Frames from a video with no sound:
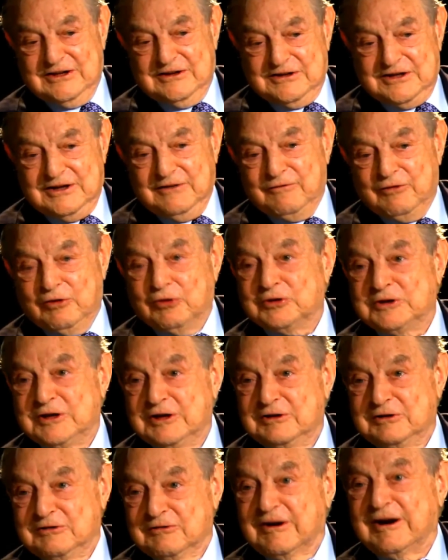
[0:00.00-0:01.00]

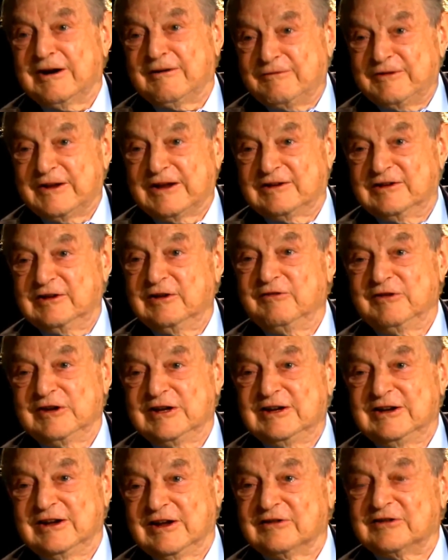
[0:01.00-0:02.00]
devoted to
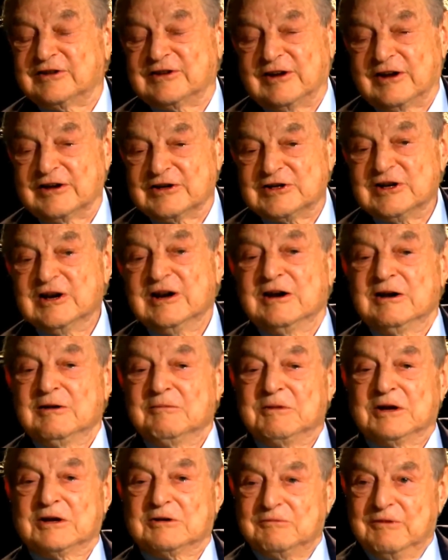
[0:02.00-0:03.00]
reflexivity as such,
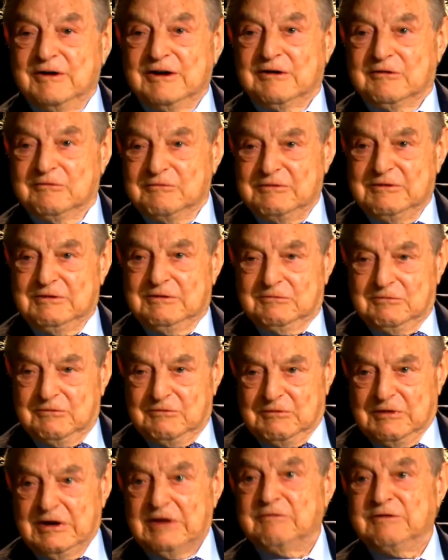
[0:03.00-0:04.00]
but
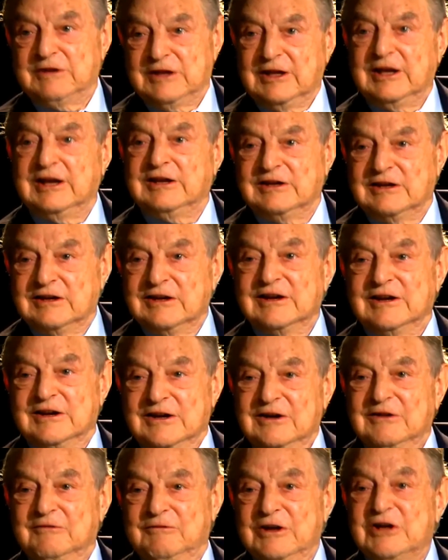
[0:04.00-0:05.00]
where within
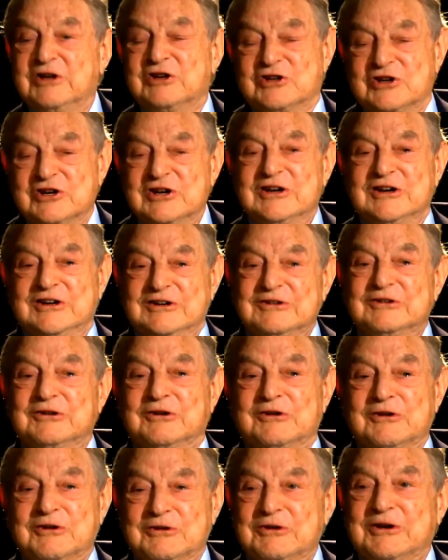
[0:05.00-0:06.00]
which
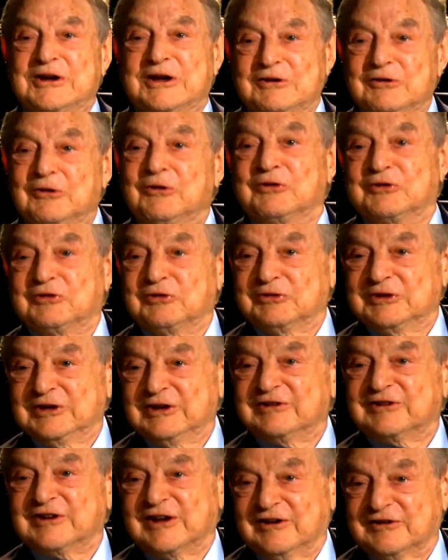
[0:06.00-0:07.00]
you can also
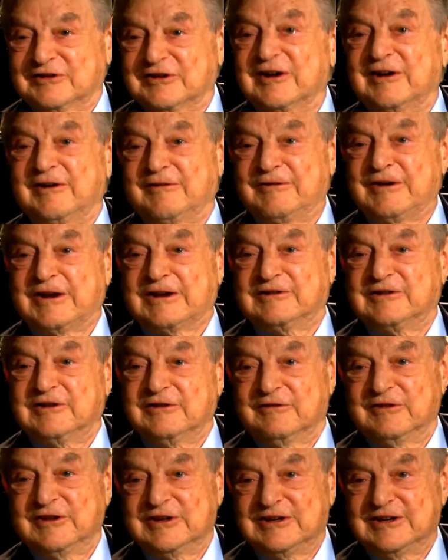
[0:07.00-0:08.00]
discuss
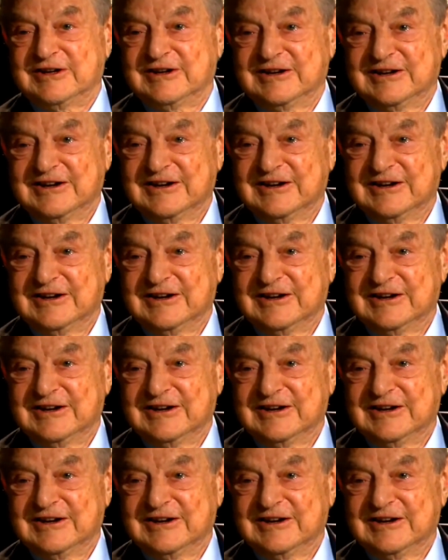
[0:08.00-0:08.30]
reflexivity.